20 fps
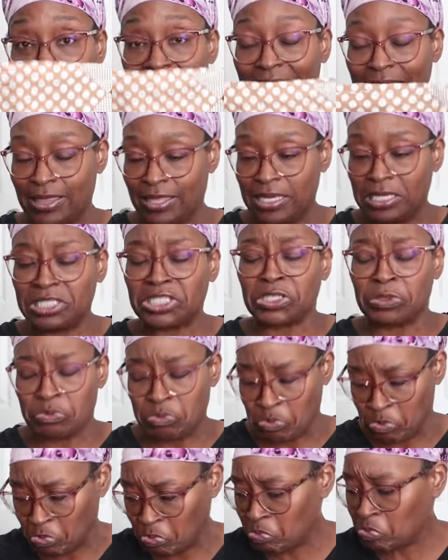like this,
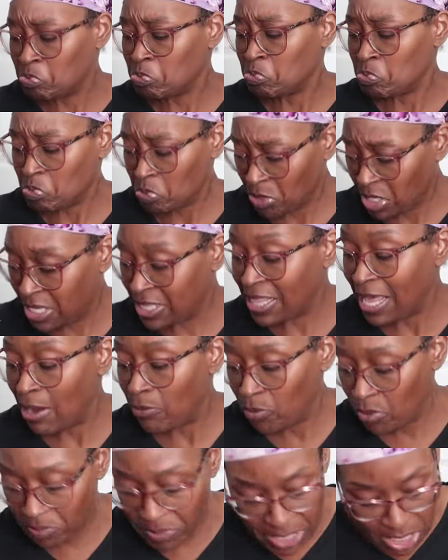
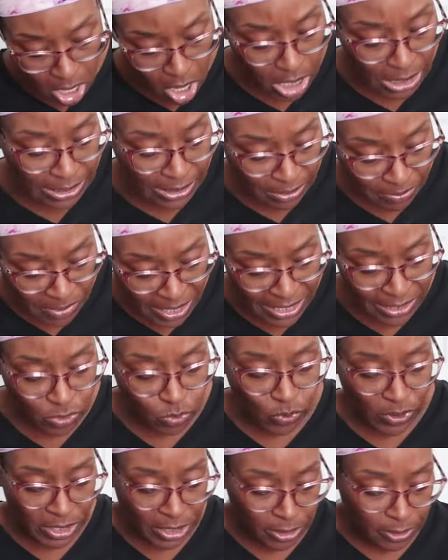that would be awesome
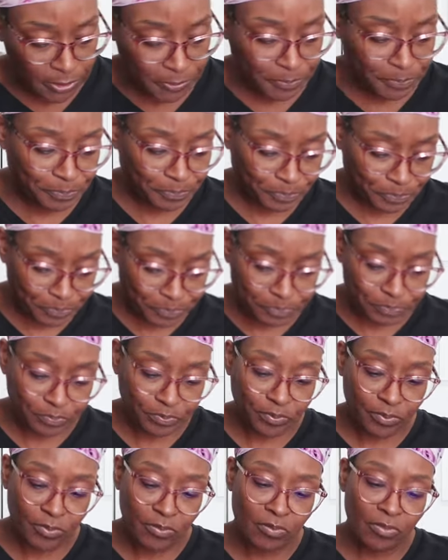as well.
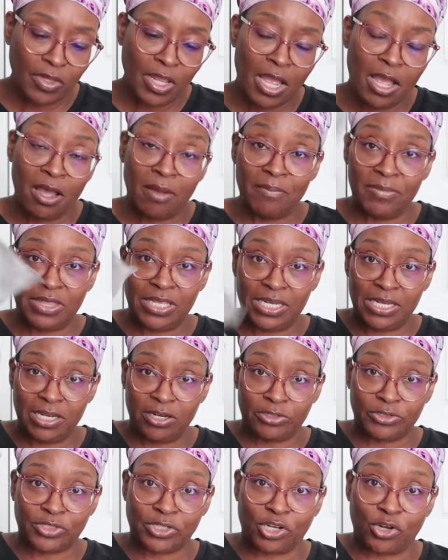Then
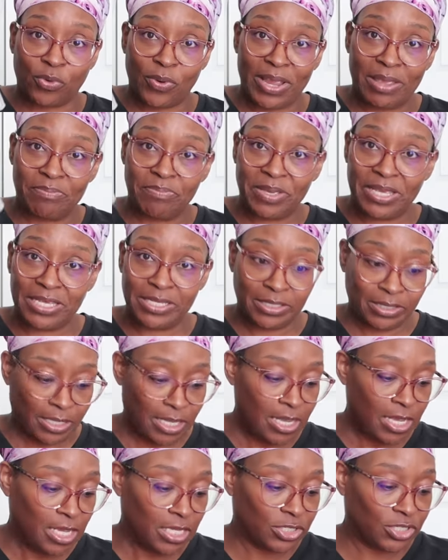there's a gray piece
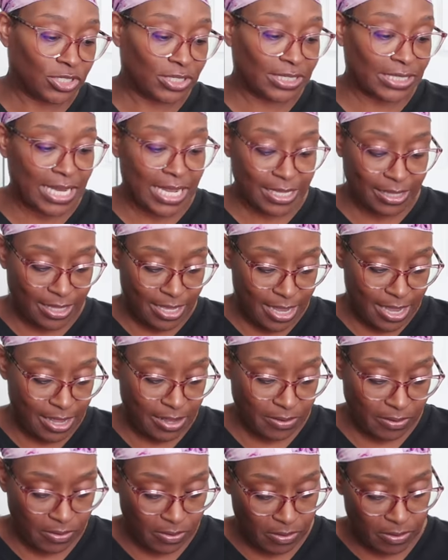just like
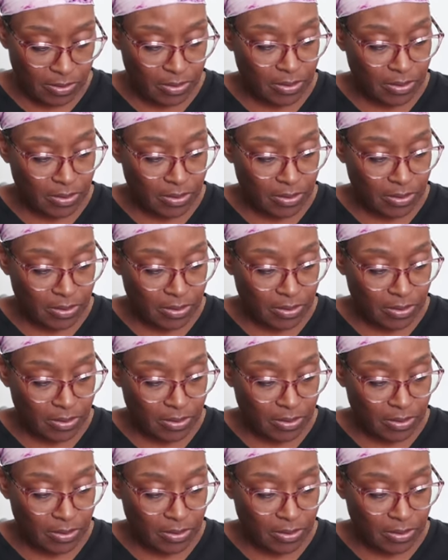that.